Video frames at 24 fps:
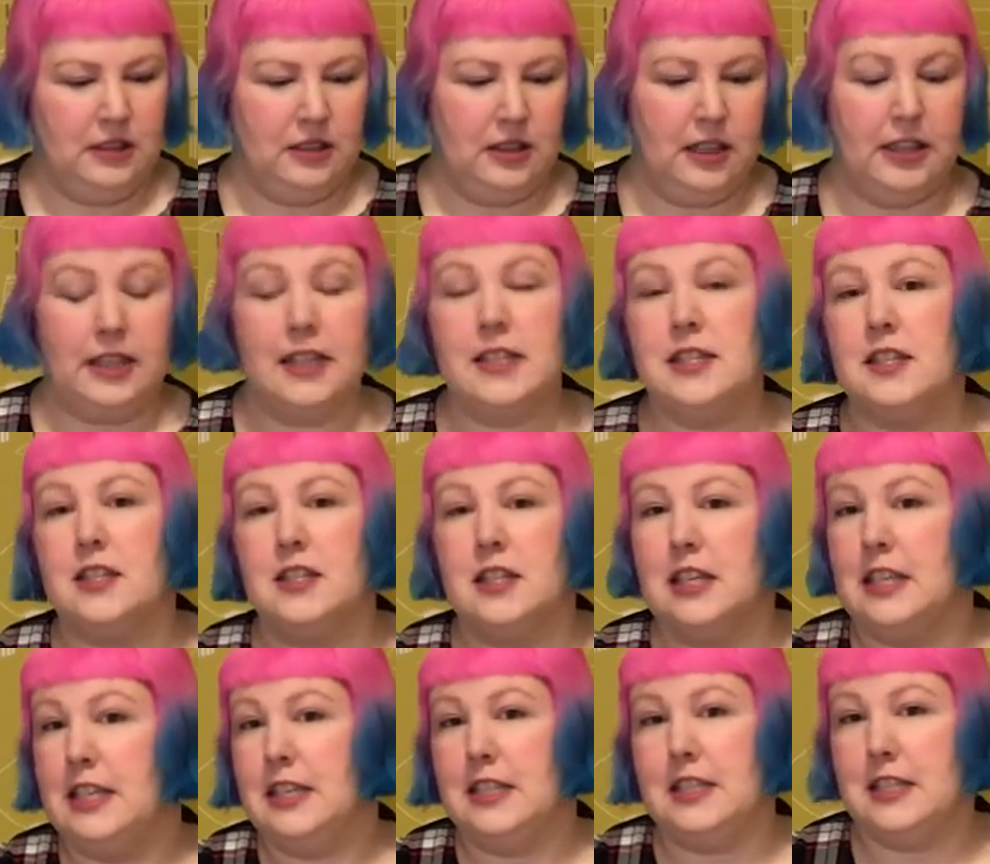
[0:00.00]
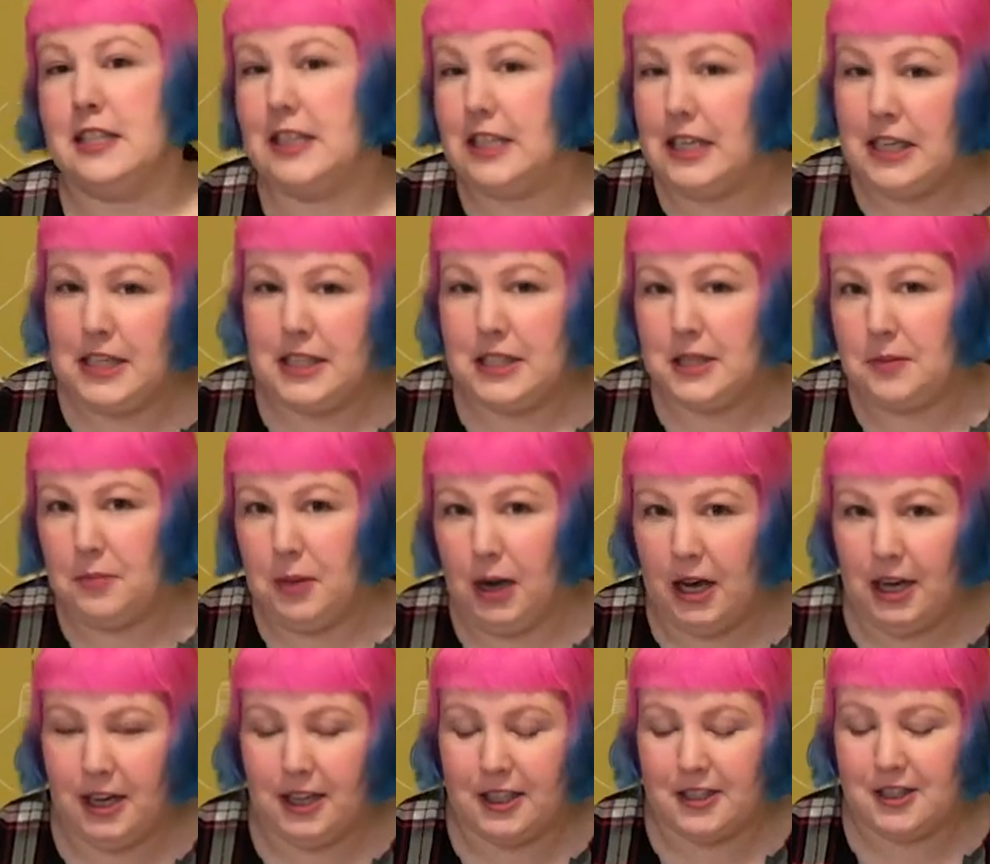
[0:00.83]
I guess it's the easy
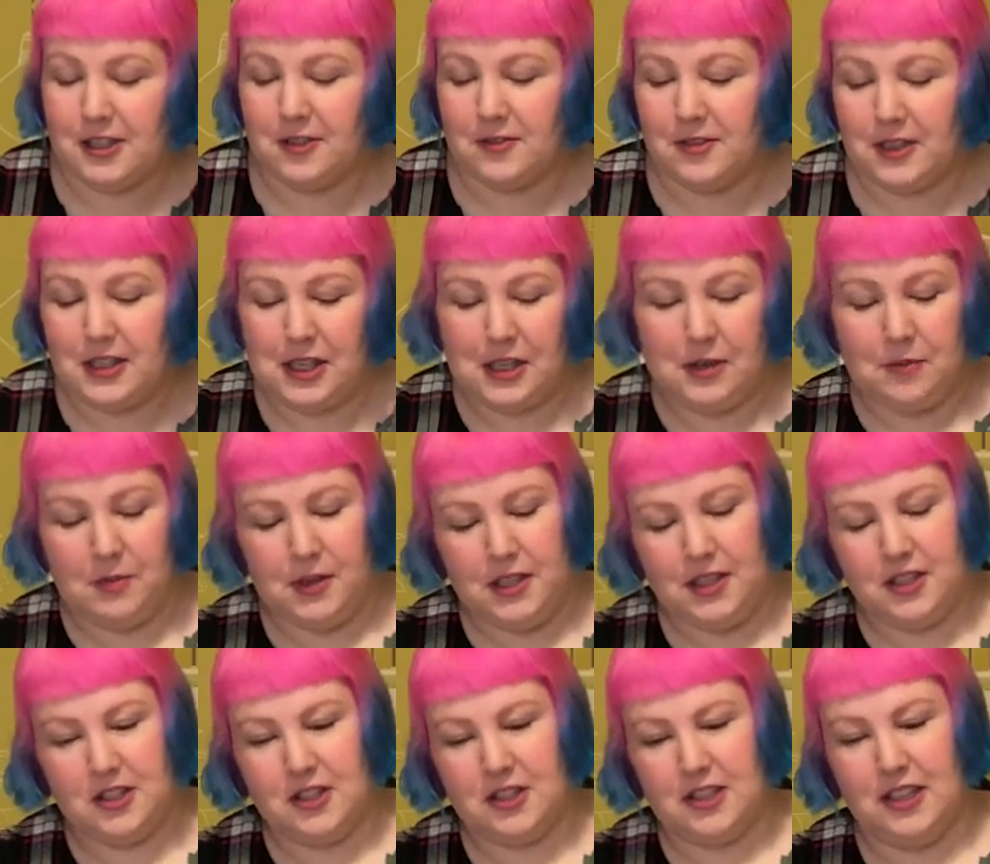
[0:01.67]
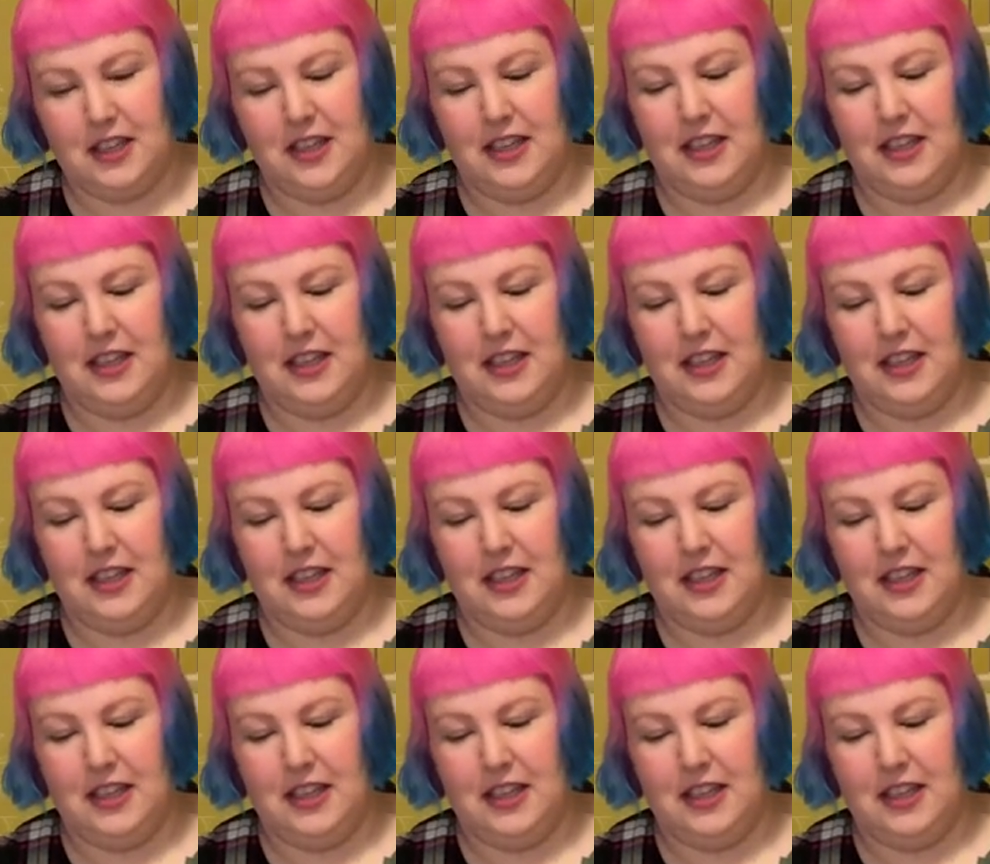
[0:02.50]
parts of the image,